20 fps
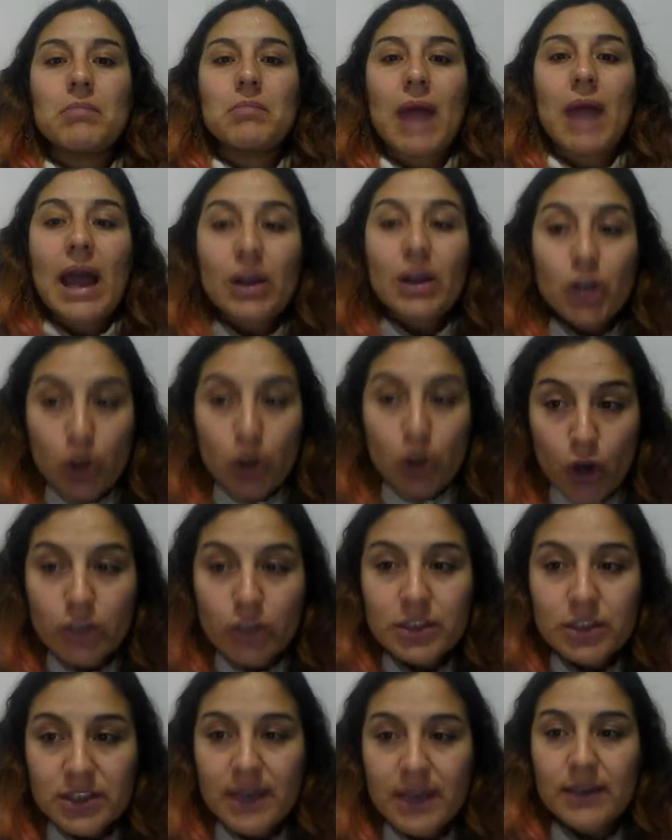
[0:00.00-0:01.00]
a
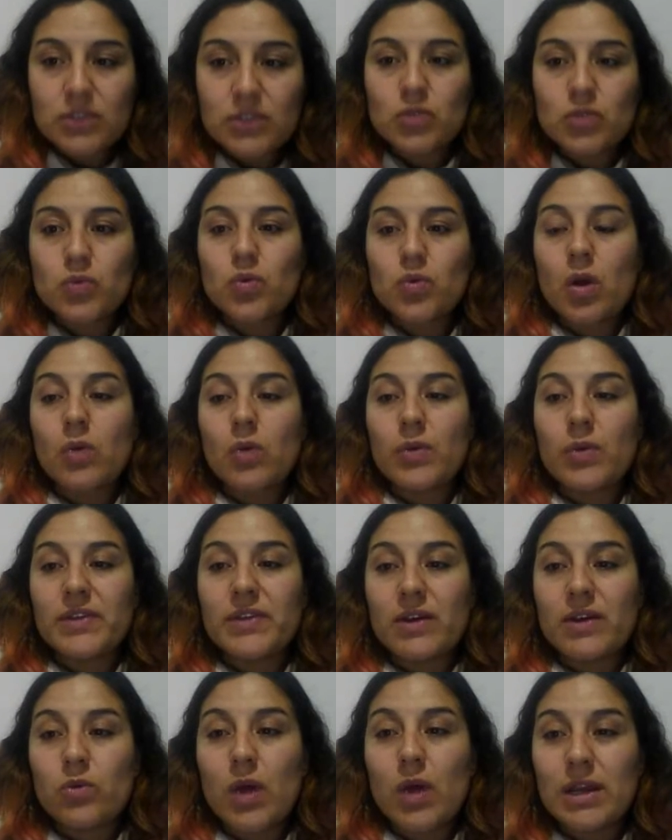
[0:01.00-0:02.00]
good thing to work with
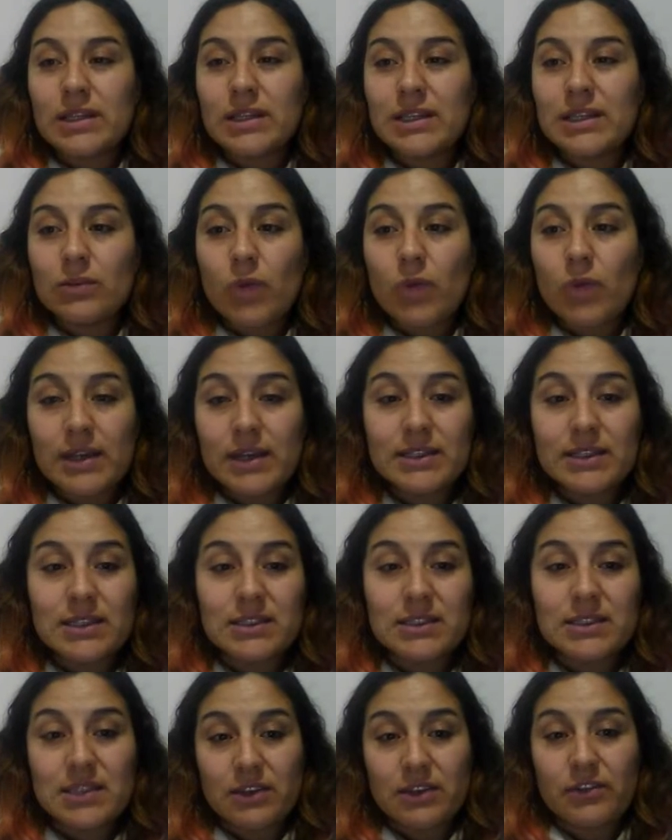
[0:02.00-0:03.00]
a
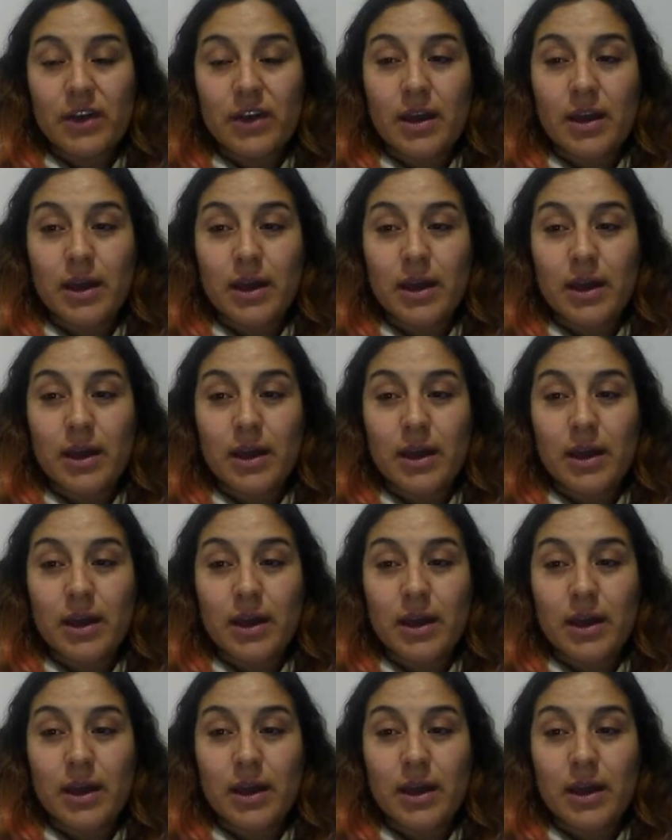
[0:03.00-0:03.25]
qualitative